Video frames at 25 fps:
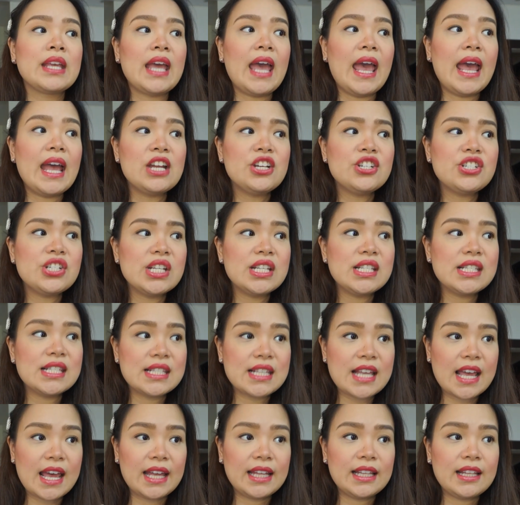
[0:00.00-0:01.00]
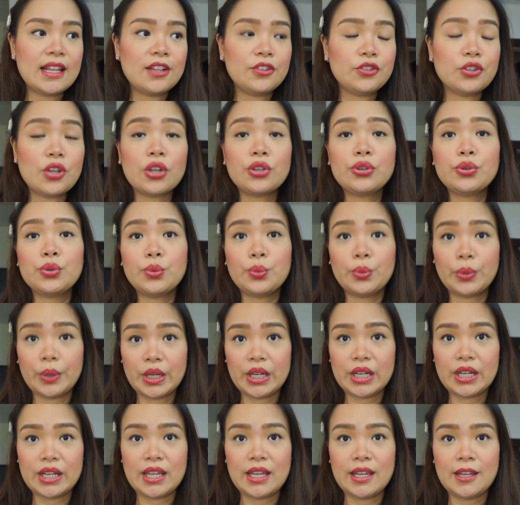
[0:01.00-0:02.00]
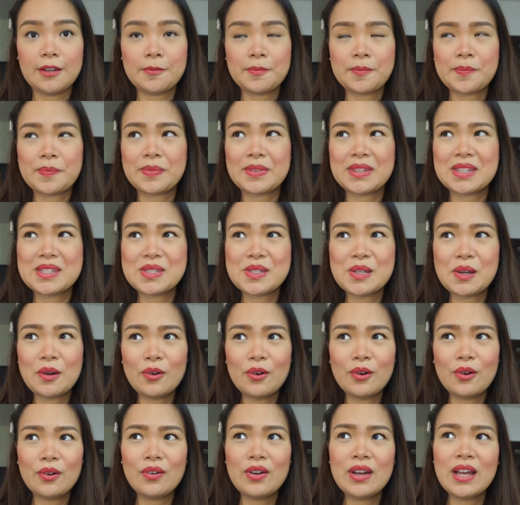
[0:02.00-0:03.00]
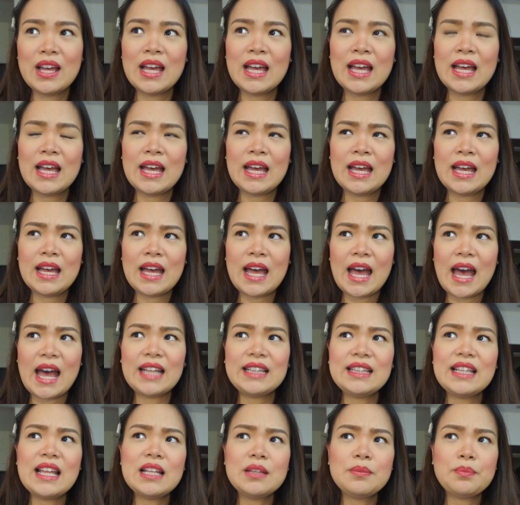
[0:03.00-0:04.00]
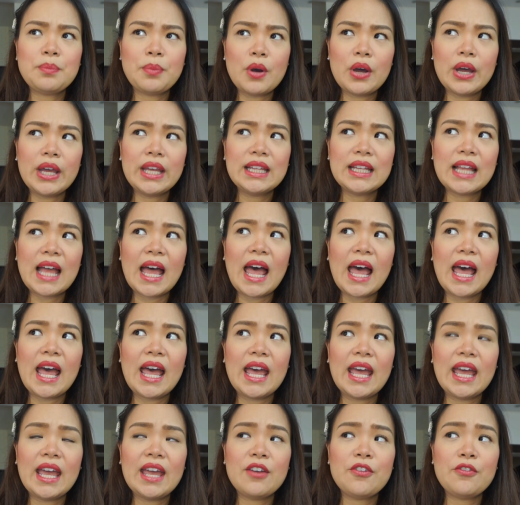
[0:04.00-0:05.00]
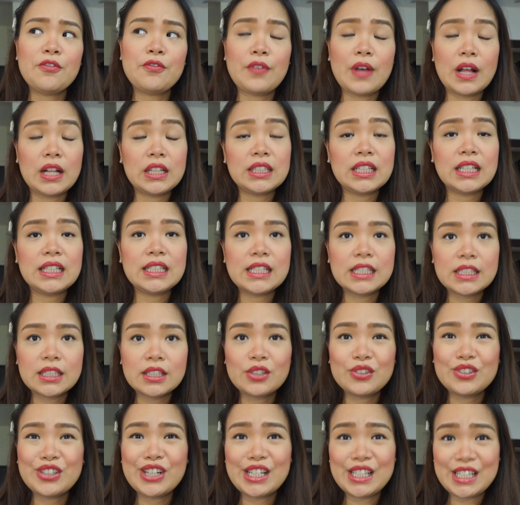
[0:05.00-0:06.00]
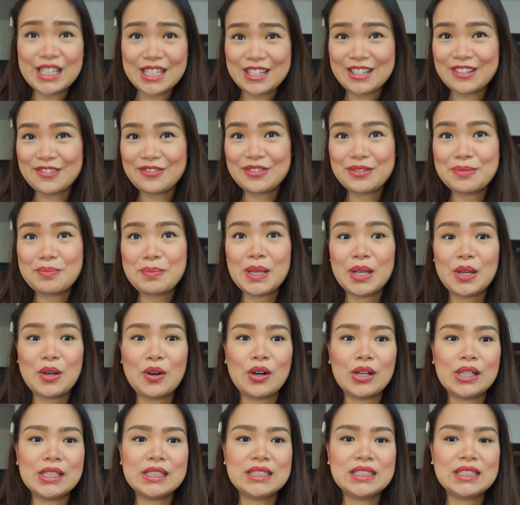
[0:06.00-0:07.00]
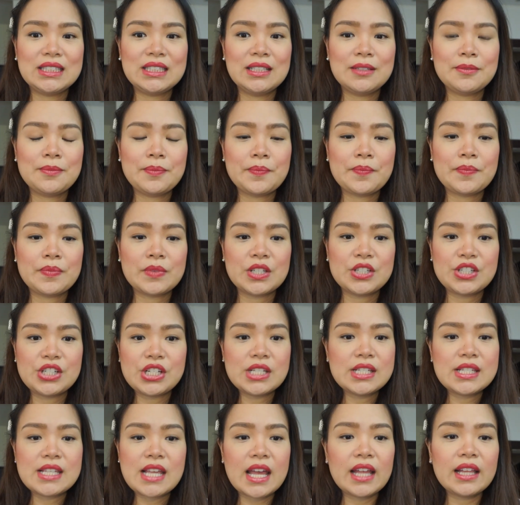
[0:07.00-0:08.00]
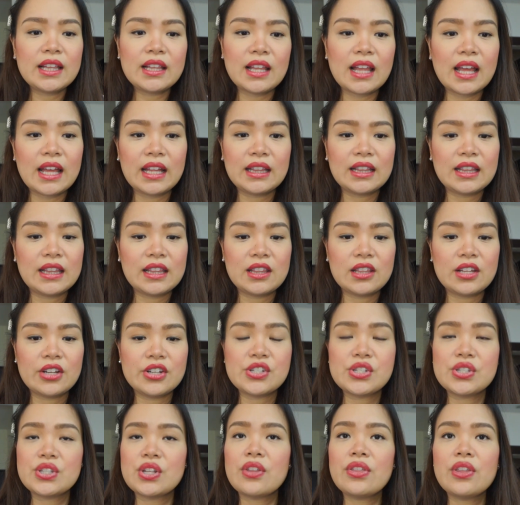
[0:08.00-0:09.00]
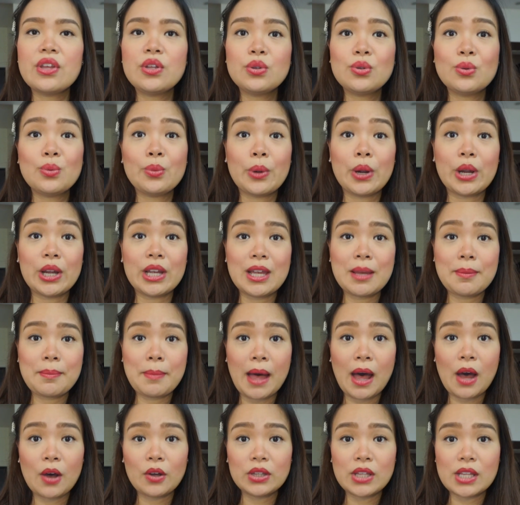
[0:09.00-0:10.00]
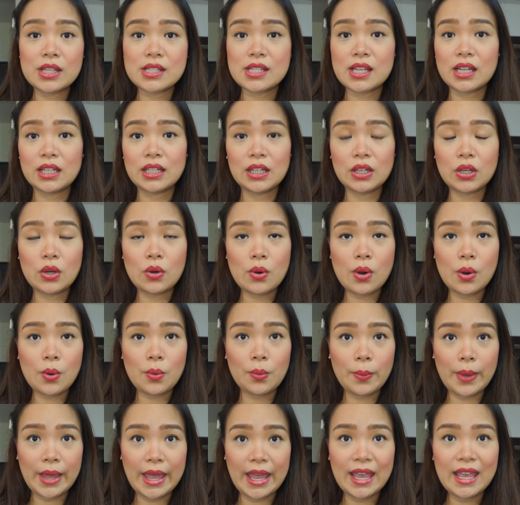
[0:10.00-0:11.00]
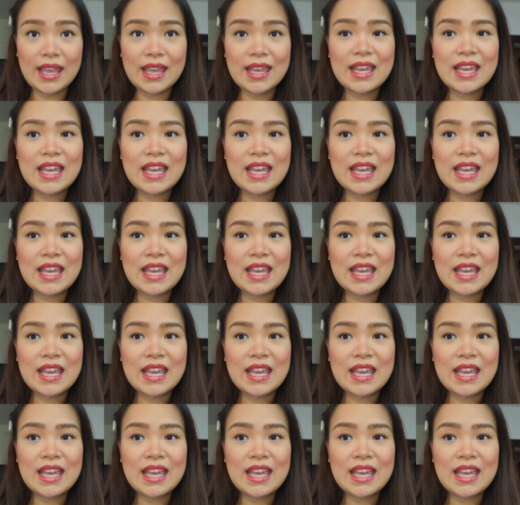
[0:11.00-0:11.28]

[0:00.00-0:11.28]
And she said not to worry. So at that point, I felt a little relieved because she said that there's nothing to worry about. It's gonna go away.